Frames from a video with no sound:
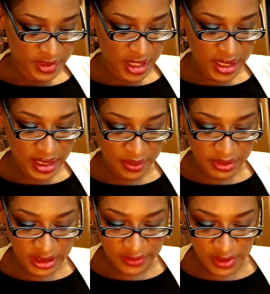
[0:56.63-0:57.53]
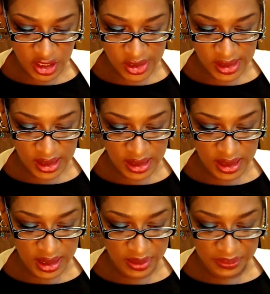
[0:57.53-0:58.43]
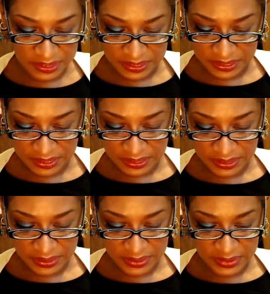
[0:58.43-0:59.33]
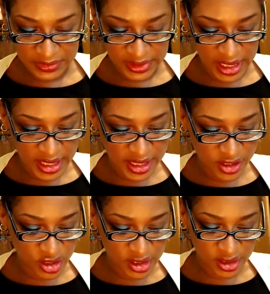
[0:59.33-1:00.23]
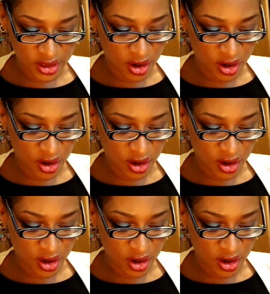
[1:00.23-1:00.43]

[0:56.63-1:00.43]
I can't believe I just did that. And they're just...